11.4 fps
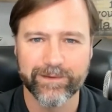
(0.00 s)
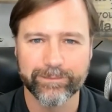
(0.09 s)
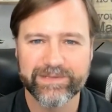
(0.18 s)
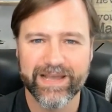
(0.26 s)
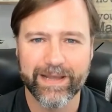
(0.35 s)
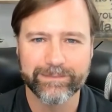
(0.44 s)
from
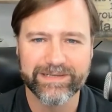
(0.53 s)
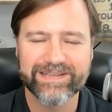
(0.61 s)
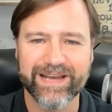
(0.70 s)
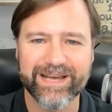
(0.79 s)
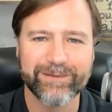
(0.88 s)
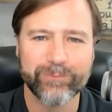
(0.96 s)
time to
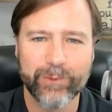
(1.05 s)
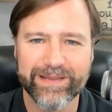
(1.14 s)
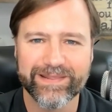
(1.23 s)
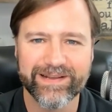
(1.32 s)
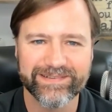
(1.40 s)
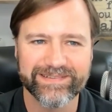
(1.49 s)
time
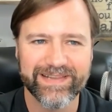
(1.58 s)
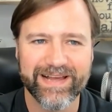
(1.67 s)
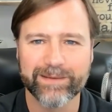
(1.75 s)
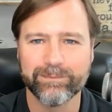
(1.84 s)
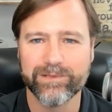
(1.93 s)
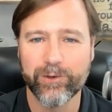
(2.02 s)
when there's a
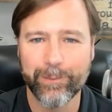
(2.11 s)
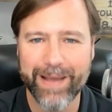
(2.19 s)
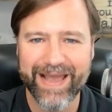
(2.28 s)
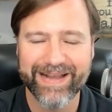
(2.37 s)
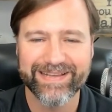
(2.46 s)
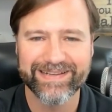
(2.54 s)
lot of
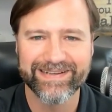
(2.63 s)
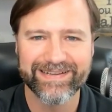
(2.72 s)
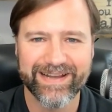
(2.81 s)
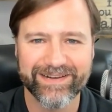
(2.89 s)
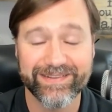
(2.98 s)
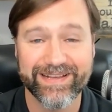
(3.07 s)
blowback, and
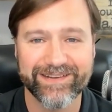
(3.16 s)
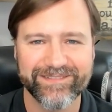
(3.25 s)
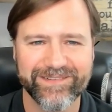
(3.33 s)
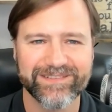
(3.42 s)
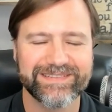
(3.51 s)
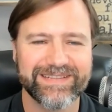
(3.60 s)
I don't think I've
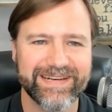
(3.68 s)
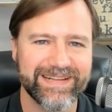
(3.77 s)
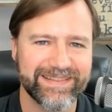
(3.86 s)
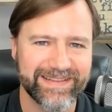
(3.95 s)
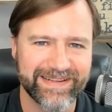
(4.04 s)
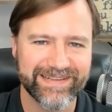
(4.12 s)
ever seen
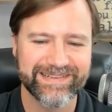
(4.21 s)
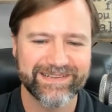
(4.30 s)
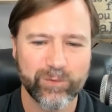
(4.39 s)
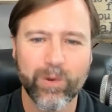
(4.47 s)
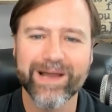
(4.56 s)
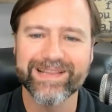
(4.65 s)
anything
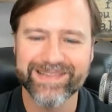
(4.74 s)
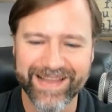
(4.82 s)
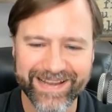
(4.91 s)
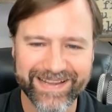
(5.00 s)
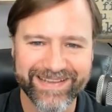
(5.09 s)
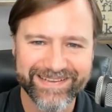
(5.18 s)
quite
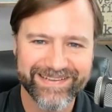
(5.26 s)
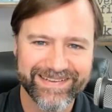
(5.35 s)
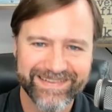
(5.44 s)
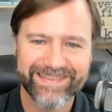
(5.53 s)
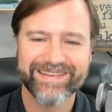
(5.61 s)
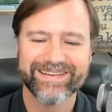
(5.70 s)
like
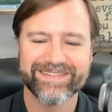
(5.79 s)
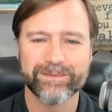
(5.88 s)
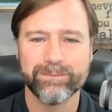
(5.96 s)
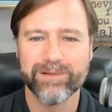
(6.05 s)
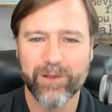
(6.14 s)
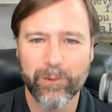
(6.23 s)
yeah
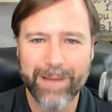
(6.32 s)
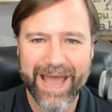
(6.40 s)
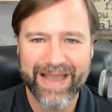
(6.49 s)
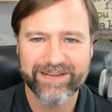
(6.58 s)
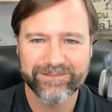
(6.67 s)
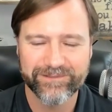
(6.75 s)

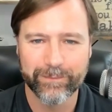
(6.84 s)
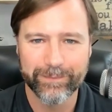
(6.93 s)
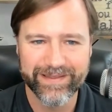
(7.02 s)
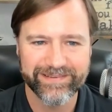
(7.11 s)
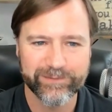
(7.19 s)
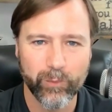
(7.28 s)
blowback from
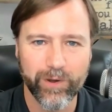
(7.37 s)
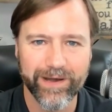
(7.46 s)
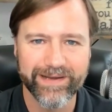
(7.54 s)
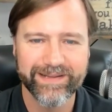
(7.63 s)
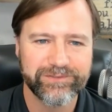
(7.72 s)
this one.